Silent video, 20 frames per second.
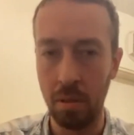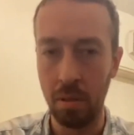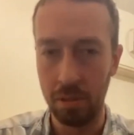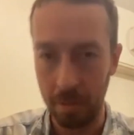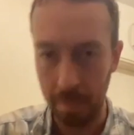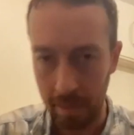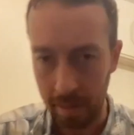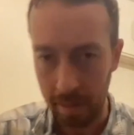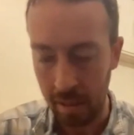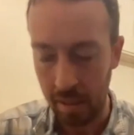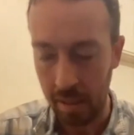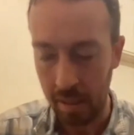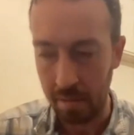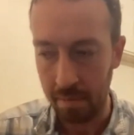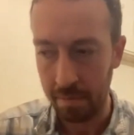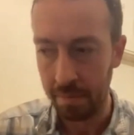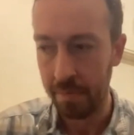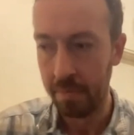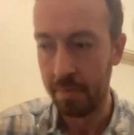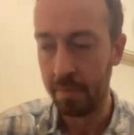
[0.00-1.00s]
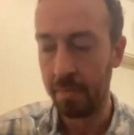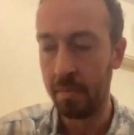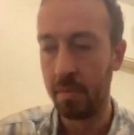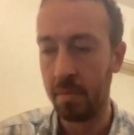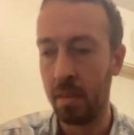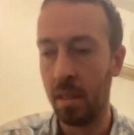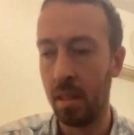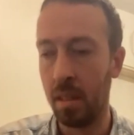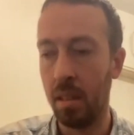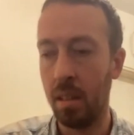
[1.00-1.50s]
ultimately.
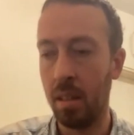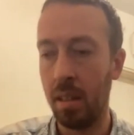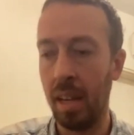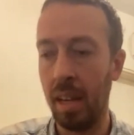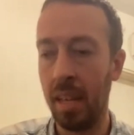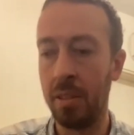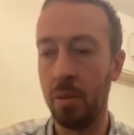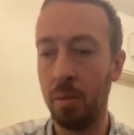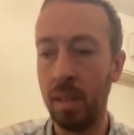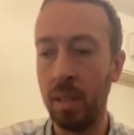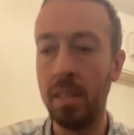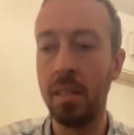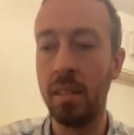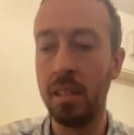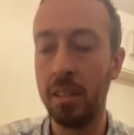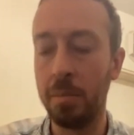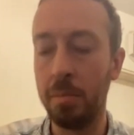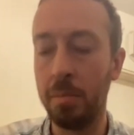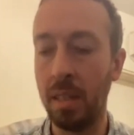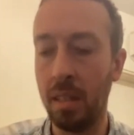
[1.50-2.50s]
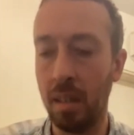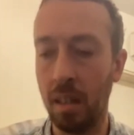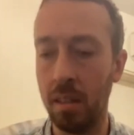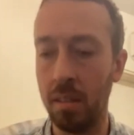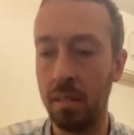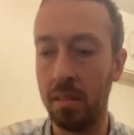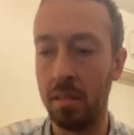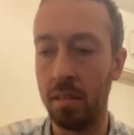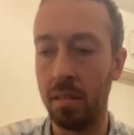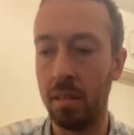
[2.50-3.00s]
And the reason is
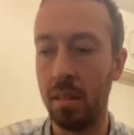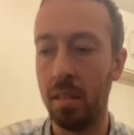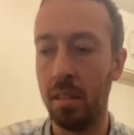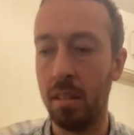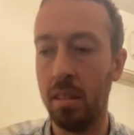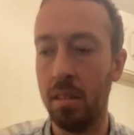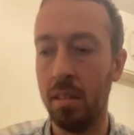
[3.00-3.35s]
because